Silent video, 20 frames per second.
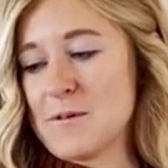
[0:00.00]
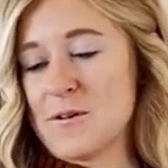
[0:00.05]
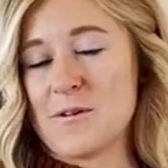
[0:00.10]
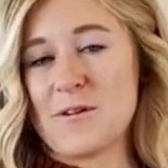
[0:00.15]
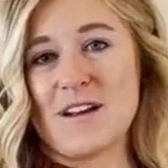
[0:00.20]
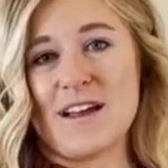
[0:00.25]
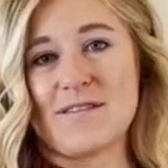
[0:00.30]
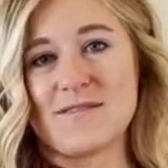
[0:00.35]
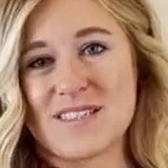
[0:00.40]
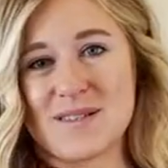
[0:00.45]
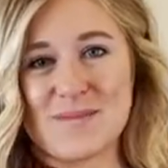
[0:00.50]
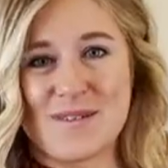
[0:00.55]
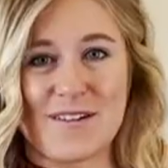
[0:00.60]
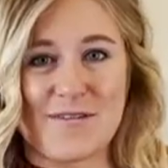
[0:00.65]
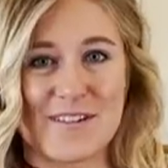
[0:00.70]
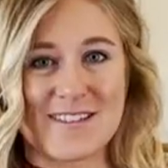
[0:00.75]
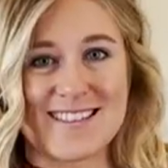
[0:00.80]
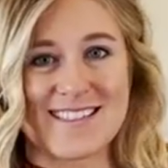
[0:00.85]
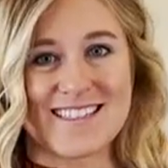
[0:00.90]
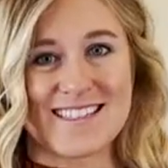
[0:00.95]
You can have some
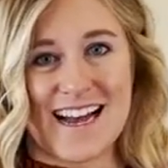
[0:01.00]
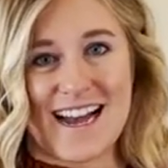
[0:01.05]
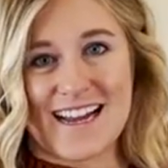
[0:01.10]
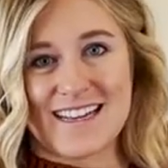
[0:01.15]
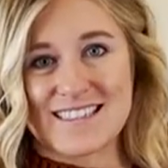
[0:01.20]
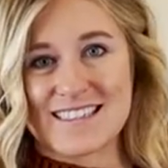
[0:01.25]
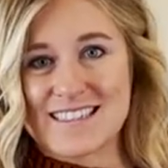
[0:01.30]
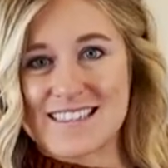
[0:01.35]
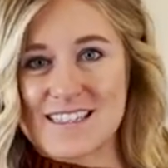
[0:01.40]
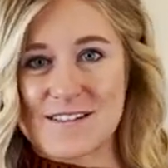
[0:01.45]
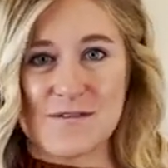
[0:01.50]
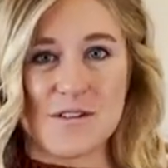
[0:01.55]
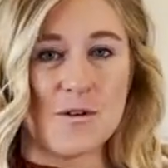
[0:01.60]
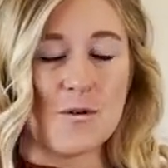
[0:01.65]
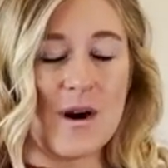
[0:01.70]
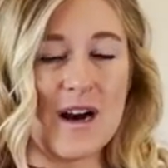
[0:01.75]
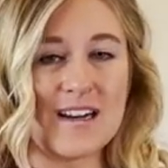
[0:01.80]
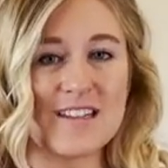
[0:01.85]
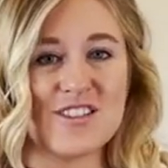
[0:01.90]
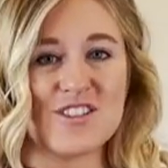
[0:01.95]
different sizes if you
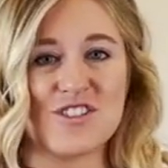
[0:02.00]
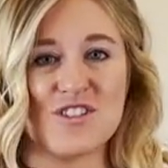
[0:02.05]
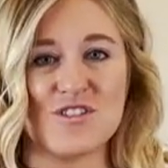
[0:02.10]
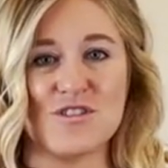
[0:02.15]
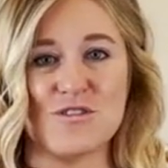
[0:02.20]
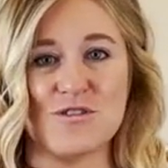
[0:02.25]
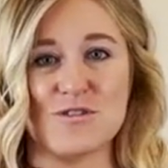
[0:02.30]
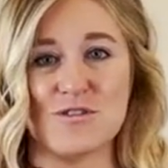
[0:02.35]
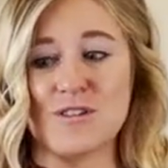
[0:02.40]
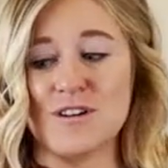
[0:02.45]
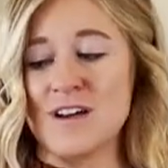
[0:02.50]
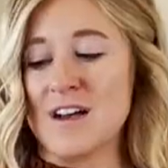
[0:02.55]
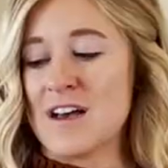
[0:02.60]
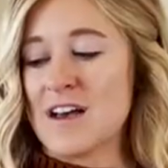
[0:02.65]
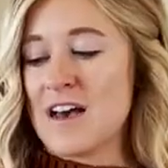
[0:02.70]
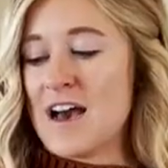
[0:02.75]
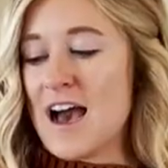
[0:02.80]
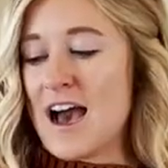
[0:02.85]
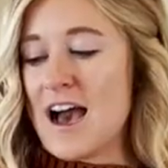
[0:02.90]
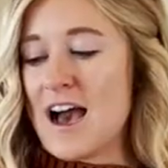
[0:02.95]
want to
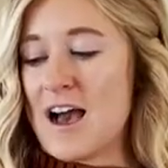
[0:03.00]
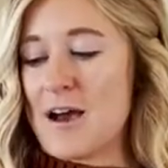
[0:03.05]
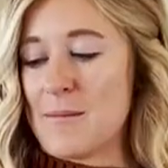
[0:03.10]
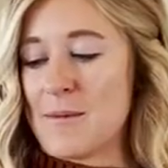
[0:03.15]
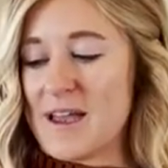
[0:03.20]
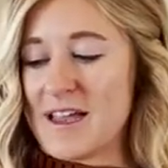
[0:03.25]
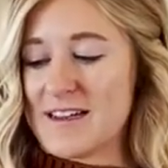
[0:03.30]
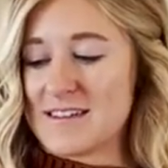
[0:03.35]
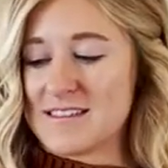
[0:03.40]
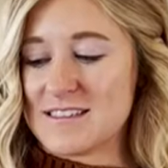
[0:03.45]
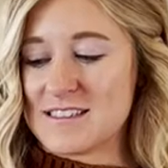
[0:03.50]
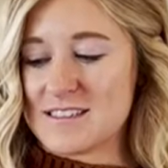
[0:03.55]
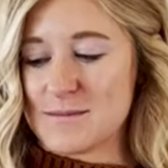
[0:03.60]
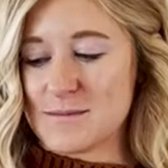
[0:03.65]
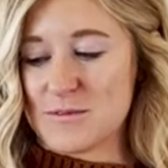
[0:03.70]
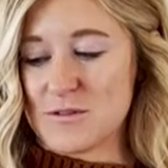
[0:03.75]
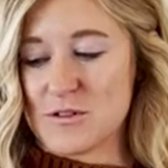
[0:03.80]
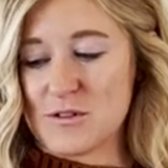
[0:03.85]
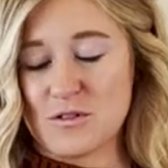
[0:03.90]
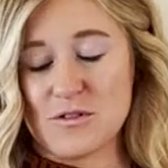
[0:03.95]
um, and
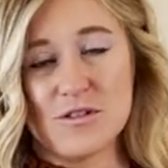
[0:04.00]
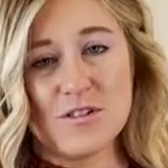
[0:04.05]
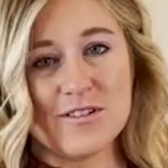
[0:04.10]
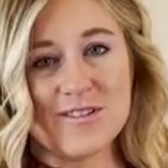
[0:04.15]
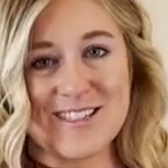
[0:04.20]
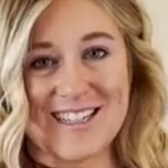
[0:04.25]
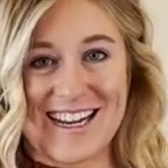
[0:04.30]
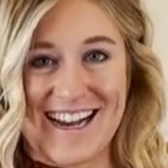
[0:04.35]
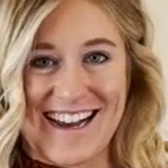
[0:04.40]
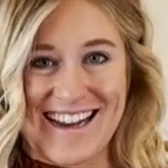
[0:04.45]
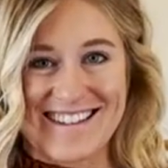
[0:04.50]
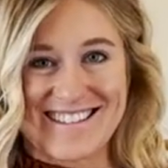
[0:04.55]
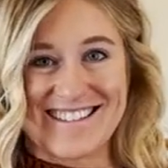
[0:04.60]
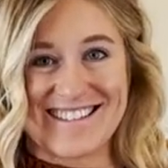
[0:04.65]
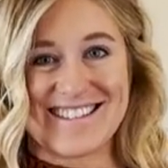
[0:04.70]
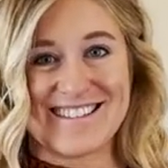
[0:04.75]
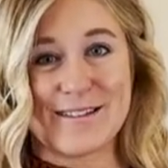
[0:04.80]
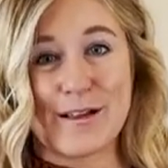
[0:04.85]
some googly eyes,